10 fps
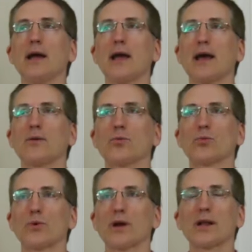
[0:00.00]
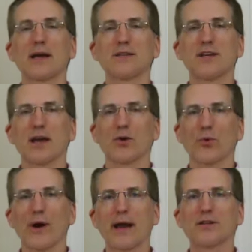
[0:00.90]
It really is a
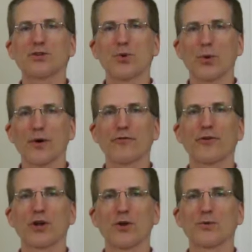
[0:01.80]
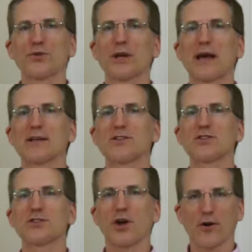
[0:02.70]
great tour for you to get
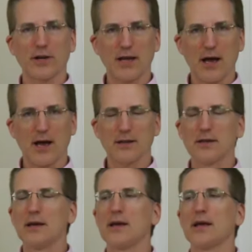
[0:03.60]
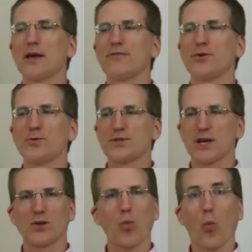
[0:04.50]
started on. If you
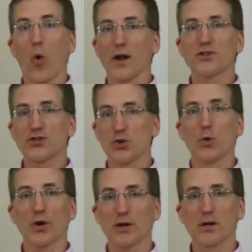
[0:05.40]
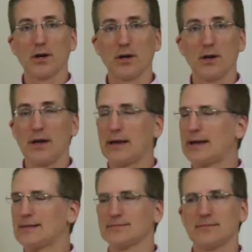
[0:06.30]
did one tour,
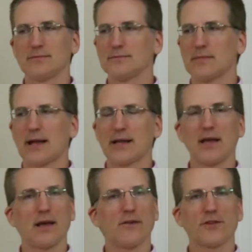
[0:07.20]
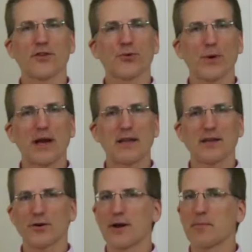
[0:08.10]
any of the 3
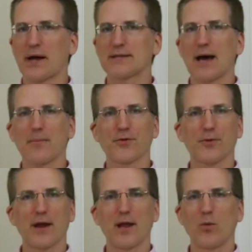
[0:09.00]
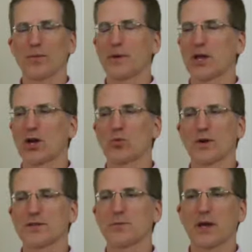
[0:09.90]
that are in my top 3 would be good
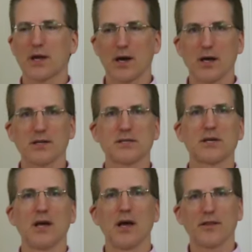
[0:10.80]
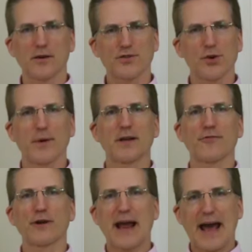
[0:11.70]
ones, because there are so many
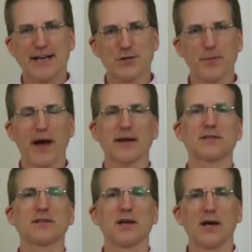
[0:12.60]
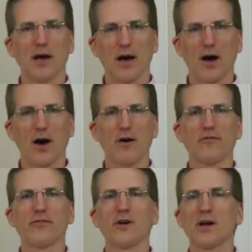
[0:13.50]
different aspects
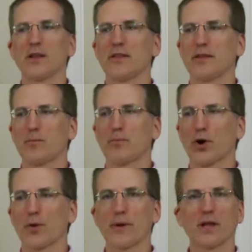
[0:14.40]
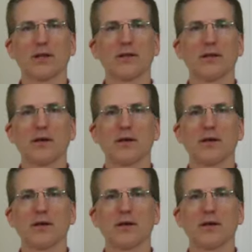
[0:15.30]
of the bourbon